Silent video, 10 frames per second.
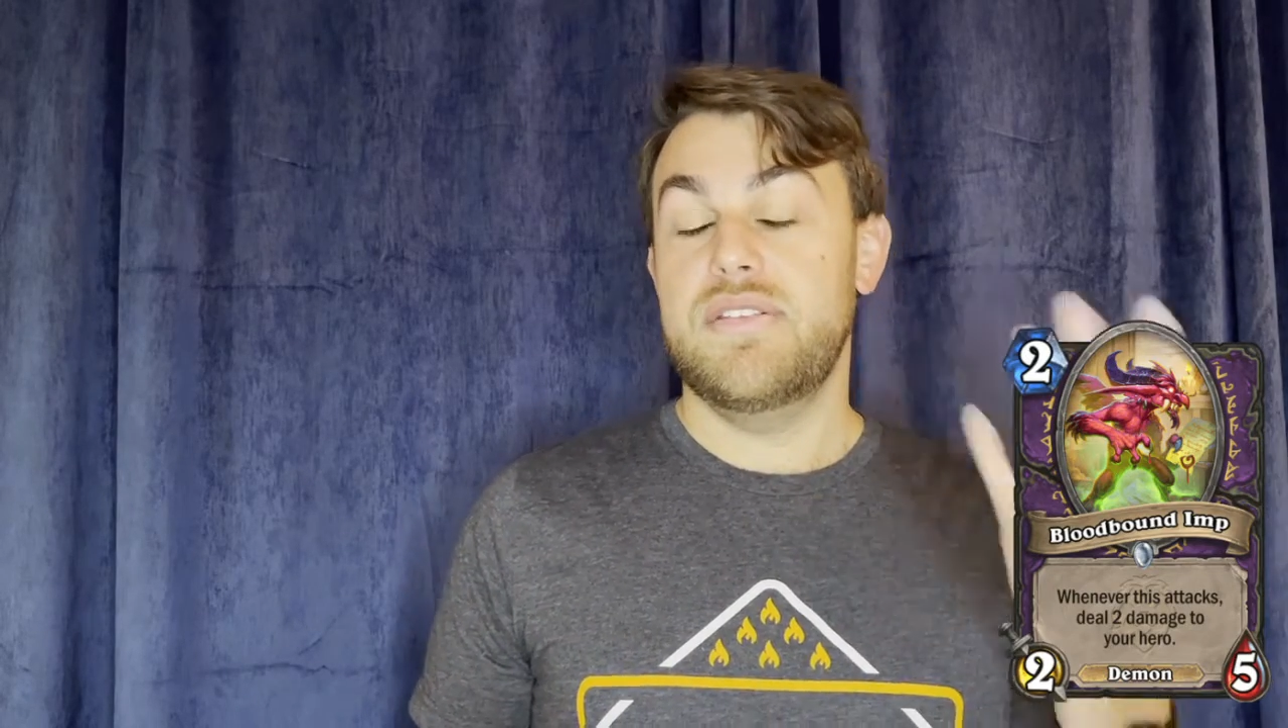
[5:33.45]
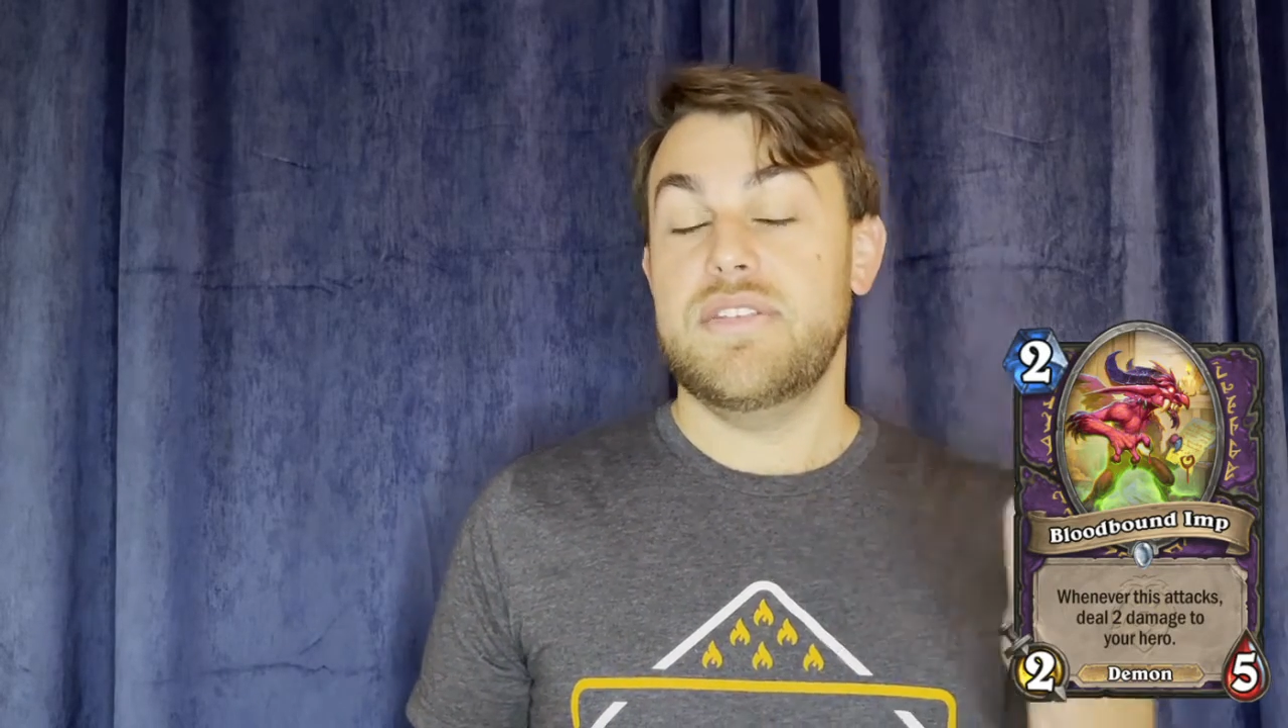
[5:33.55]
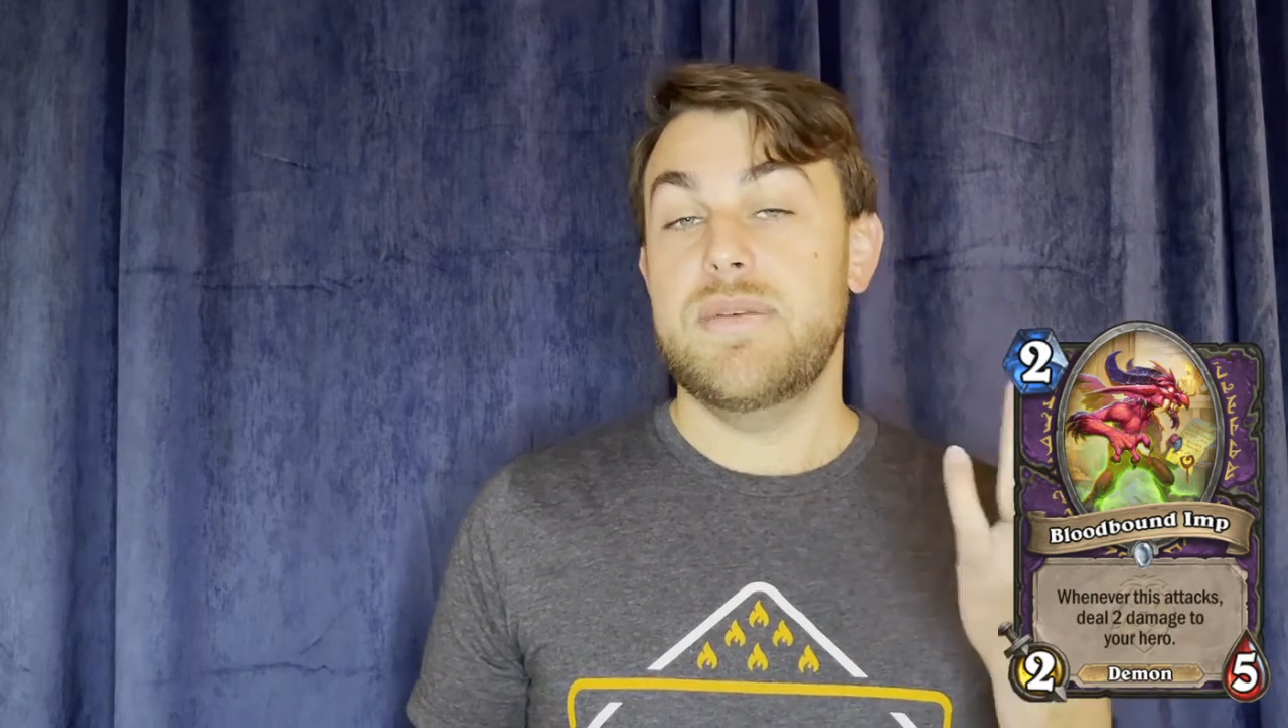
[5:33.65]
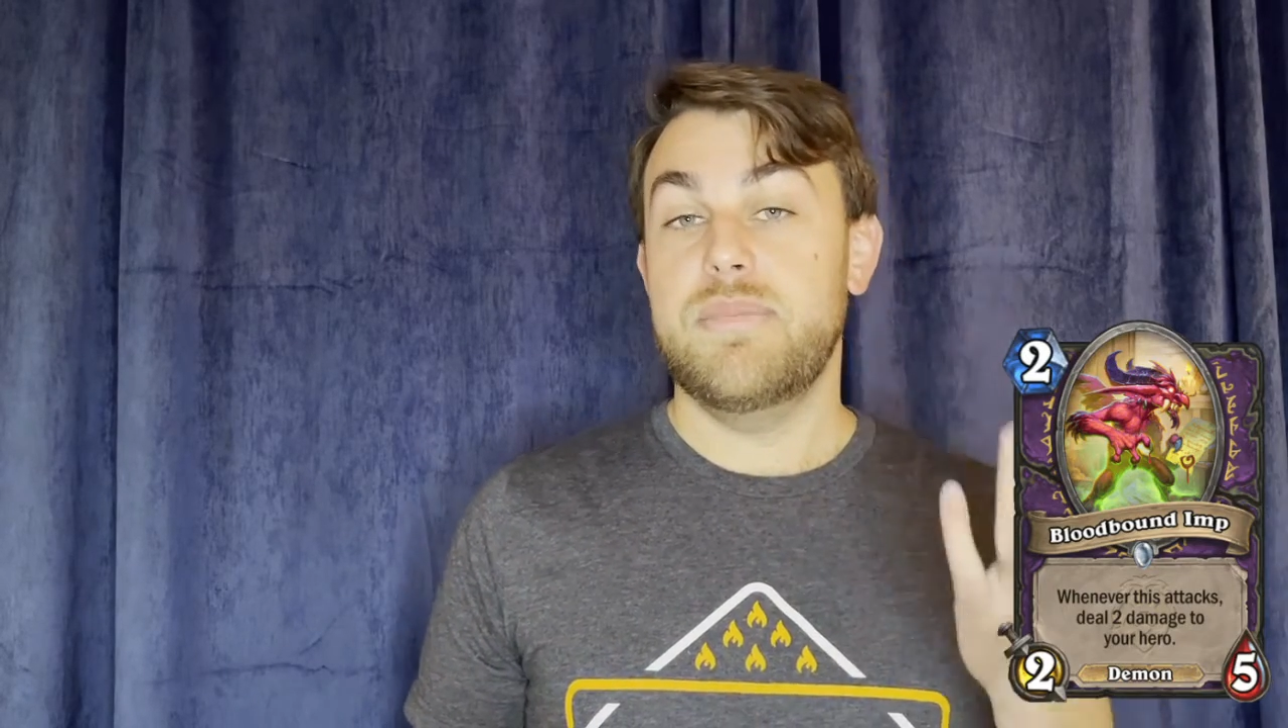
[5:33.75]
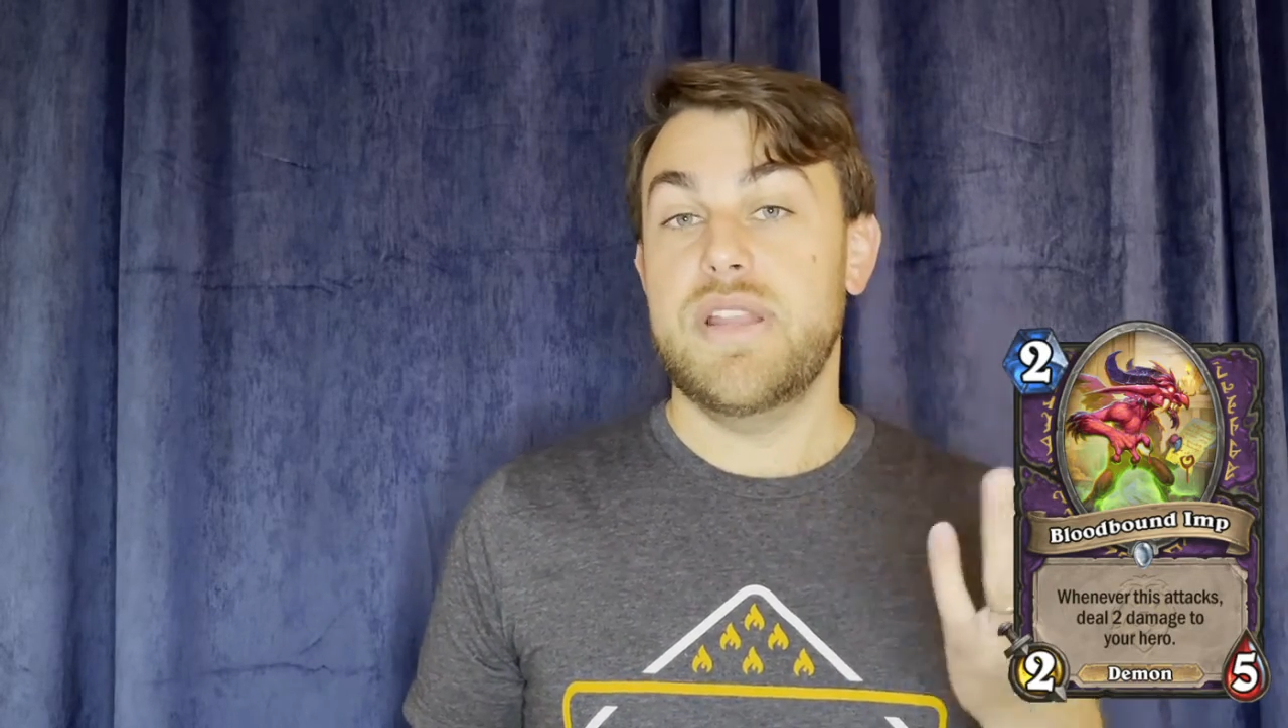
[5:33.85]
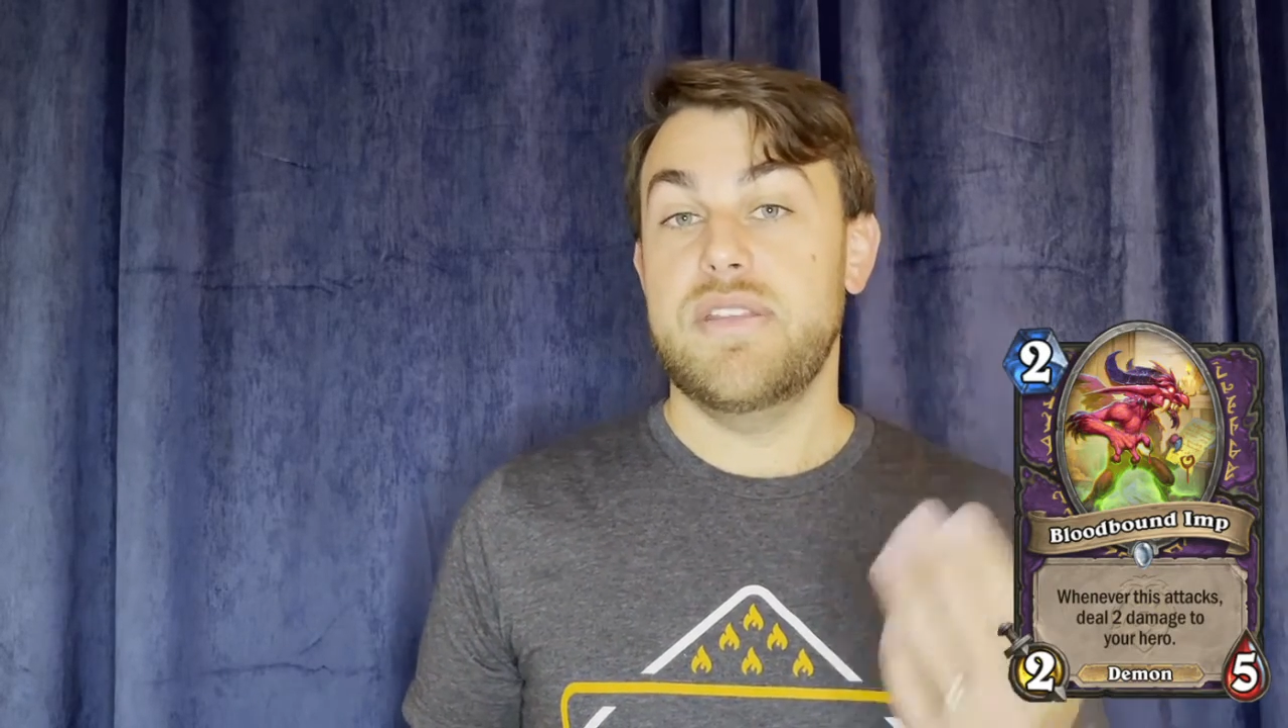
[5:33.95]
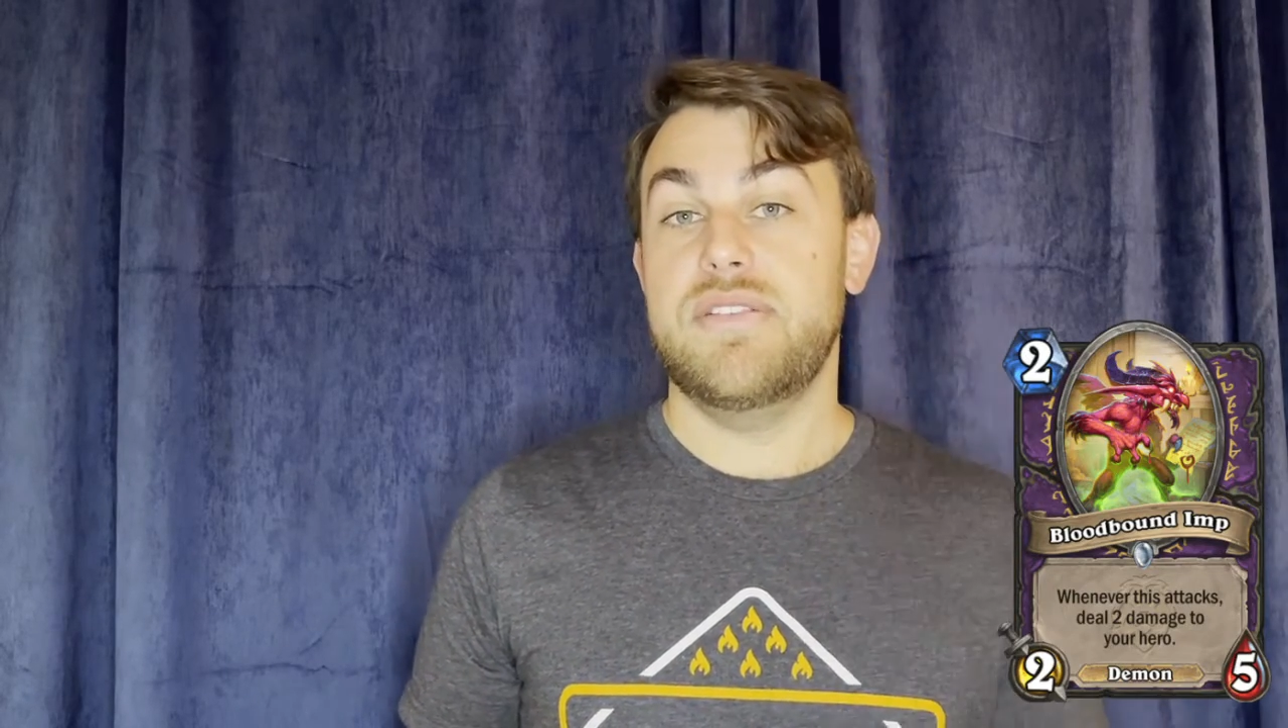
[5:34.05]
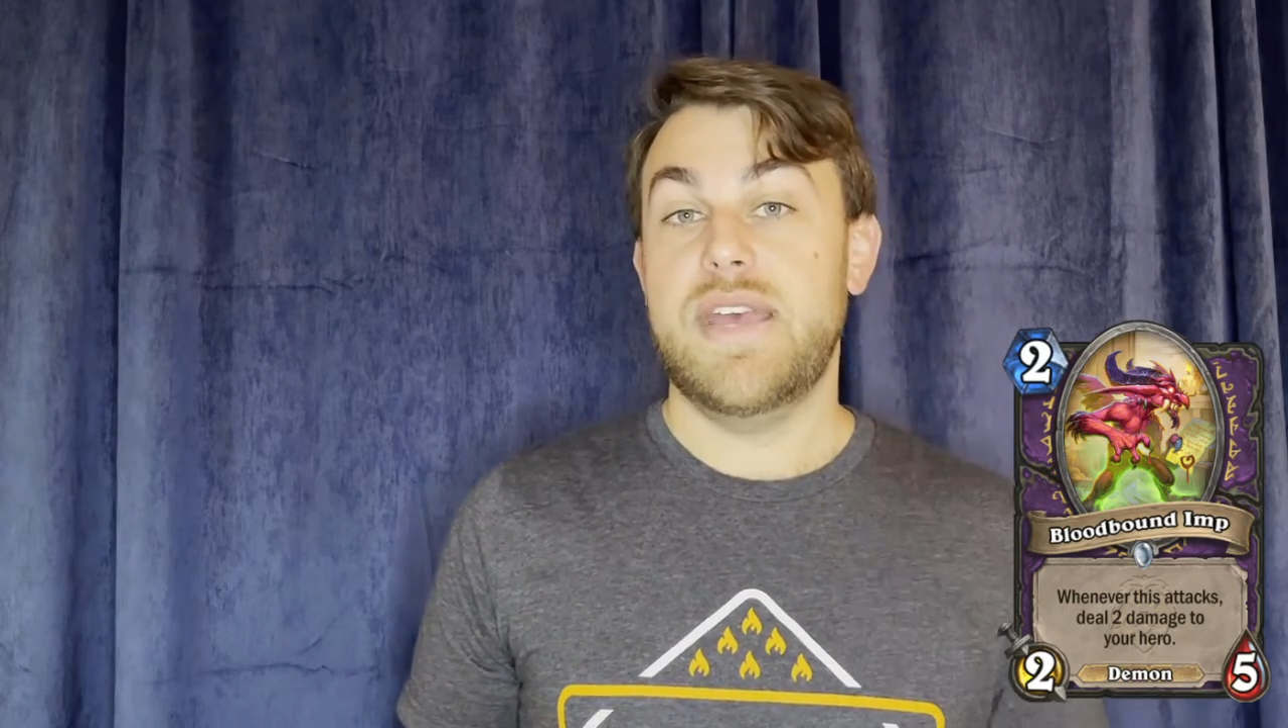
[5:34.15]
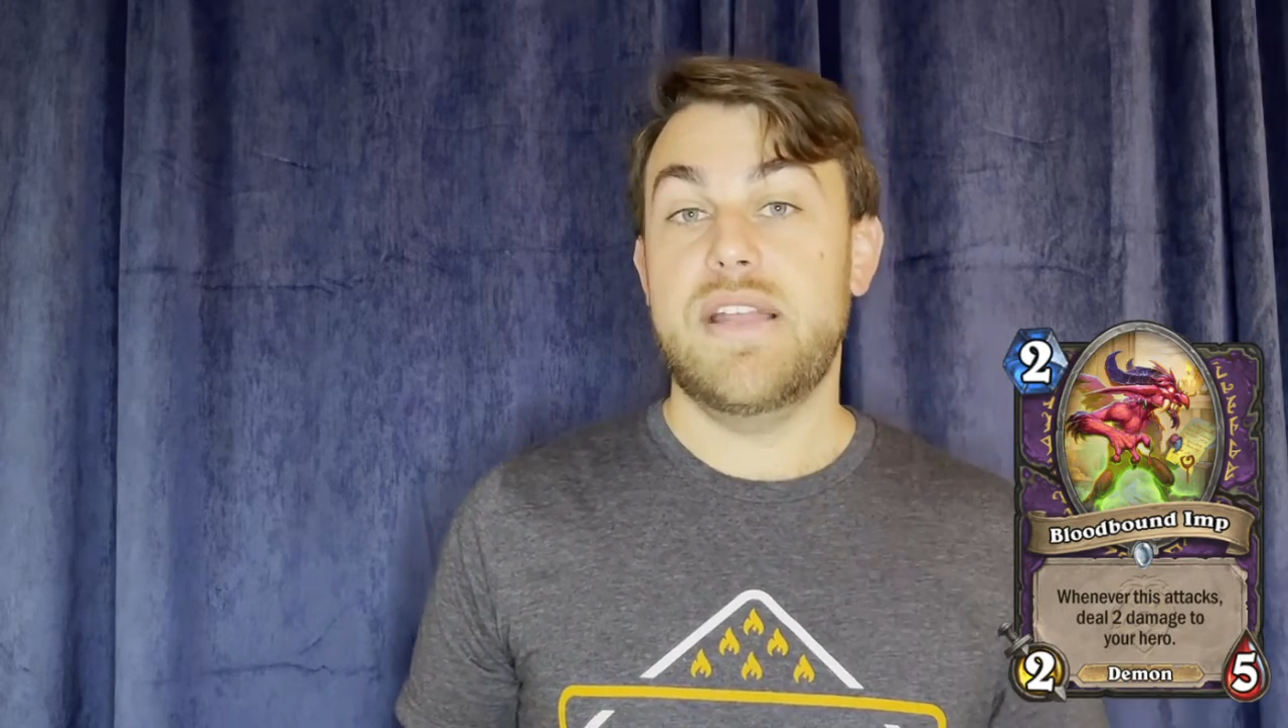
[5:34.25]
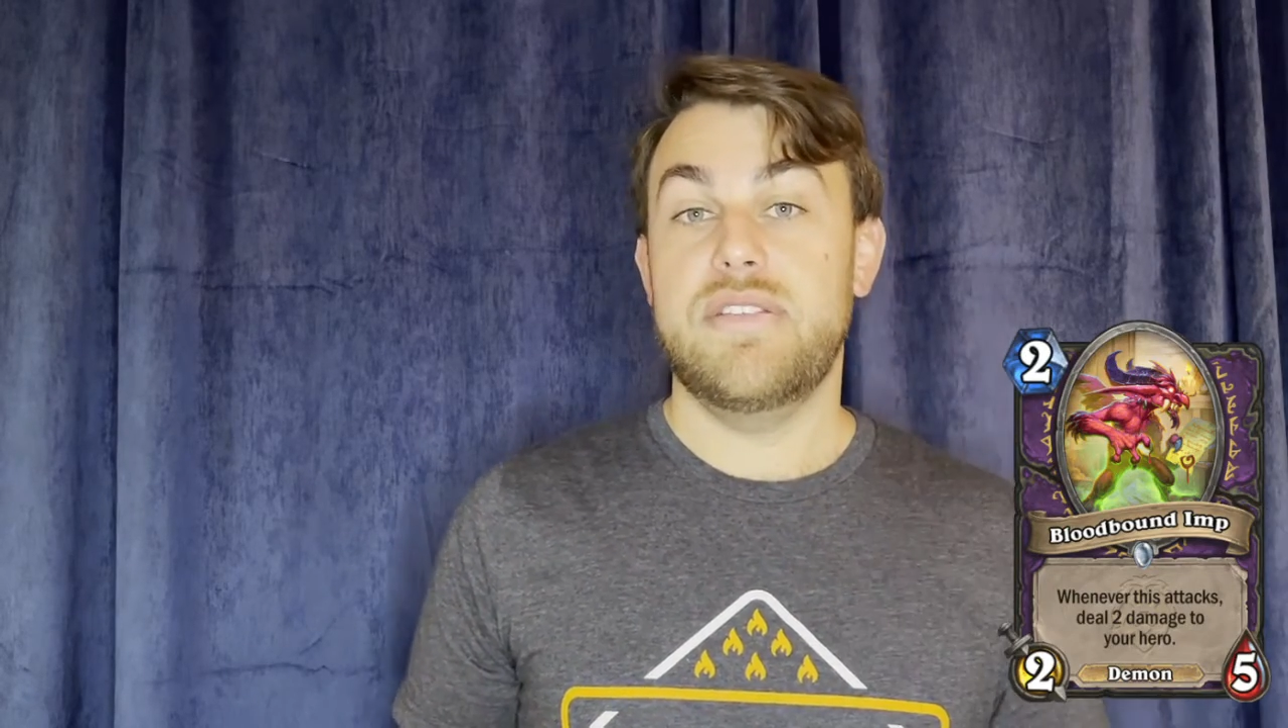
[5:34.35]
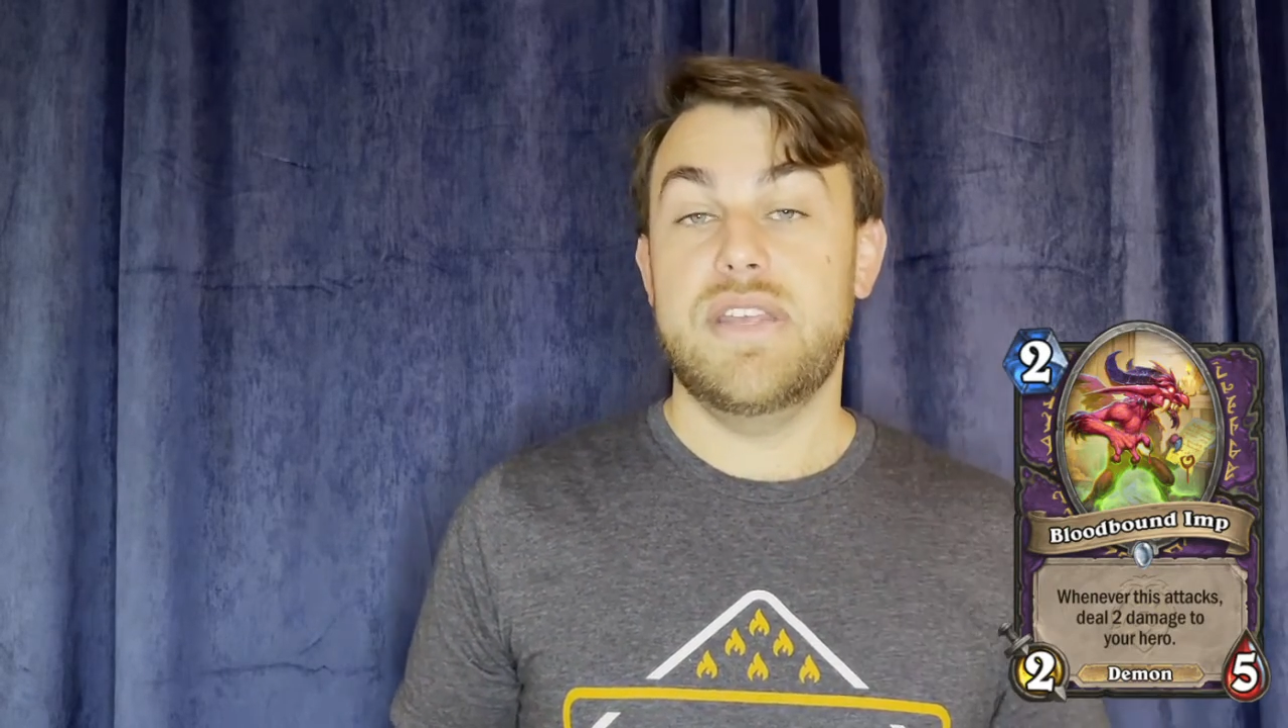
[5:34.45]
skimp on the stats.